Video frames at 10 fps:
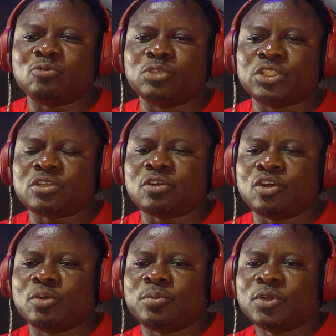Which
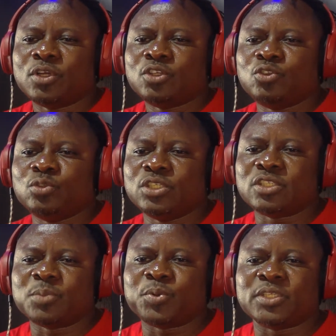club you did
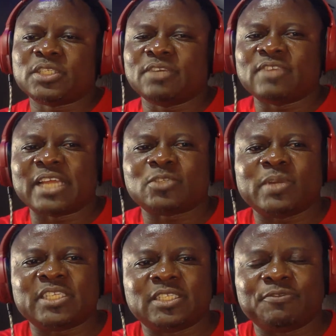support? Sir? That's where
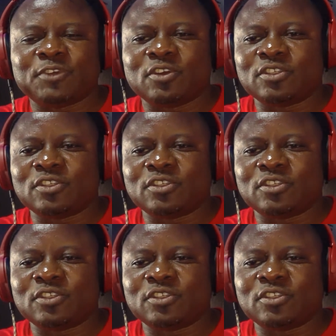it's difficult.